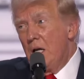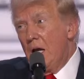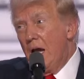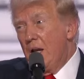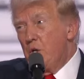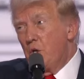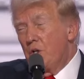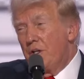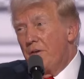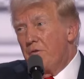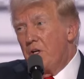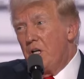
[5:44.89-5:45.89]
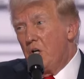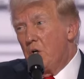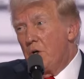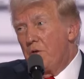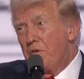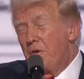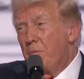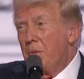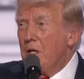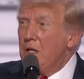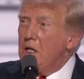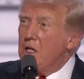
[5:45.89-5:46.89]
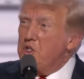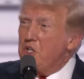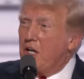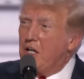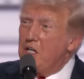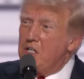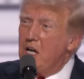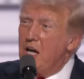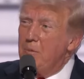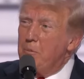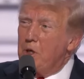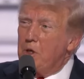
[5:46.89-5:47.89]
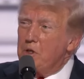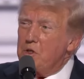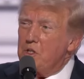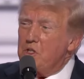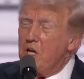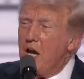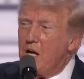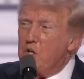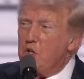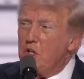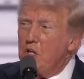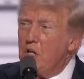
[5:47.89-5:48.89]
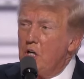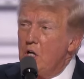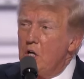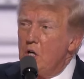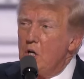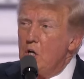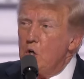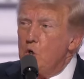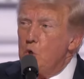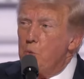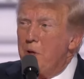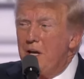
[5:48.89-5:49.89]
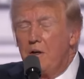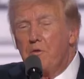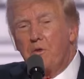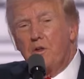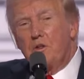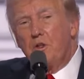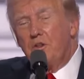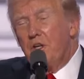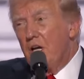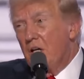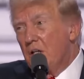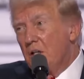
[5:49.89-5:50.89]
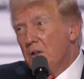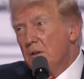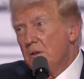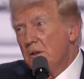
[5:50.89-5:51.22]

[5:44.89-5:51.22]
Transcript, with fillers: and you'll never hear it from me a second time because it's actually too painful to tell.